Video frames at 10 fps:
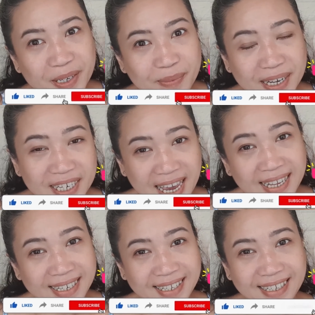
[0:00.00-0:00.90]
to my
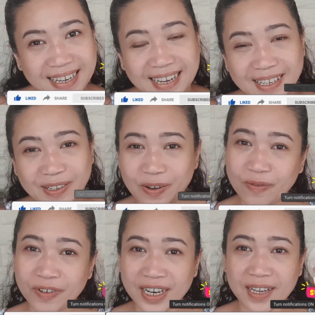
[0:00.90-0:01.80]
channel, and don't
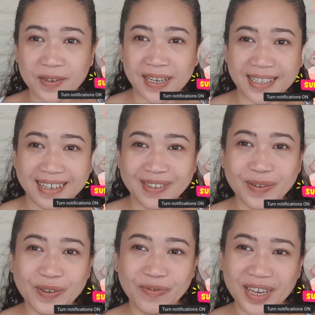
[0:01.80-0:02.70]
forget to hit that
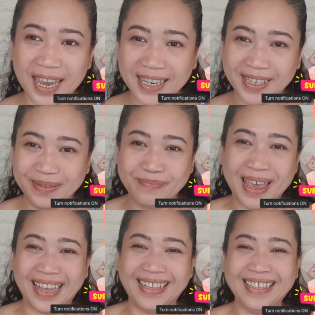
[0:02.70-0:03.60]
notification
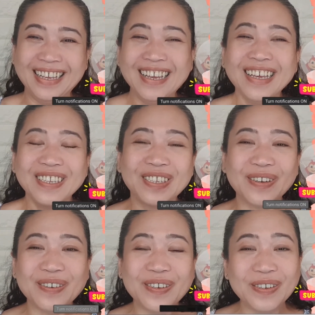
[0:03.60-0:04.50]
bell so
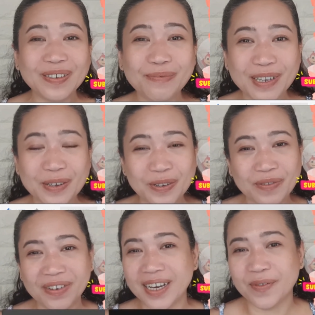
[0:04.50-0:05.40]
you'll be
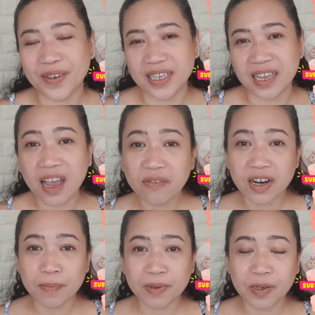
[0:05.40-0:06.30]
notified whenever
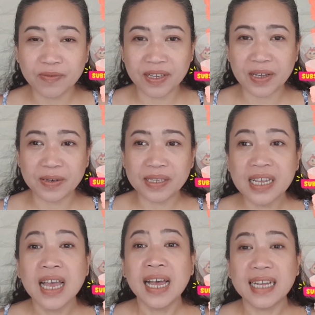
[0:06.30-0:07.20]
I upload videos
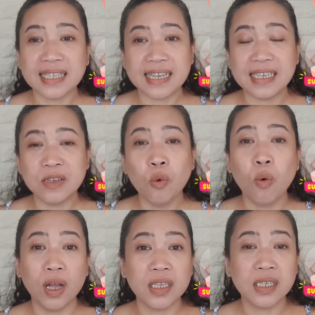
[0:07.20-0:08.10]
at least
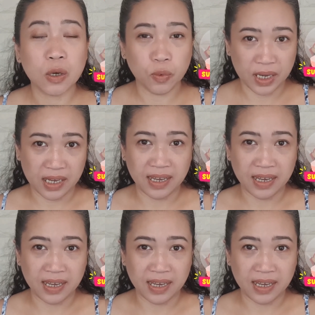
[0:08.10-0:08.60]
once a week.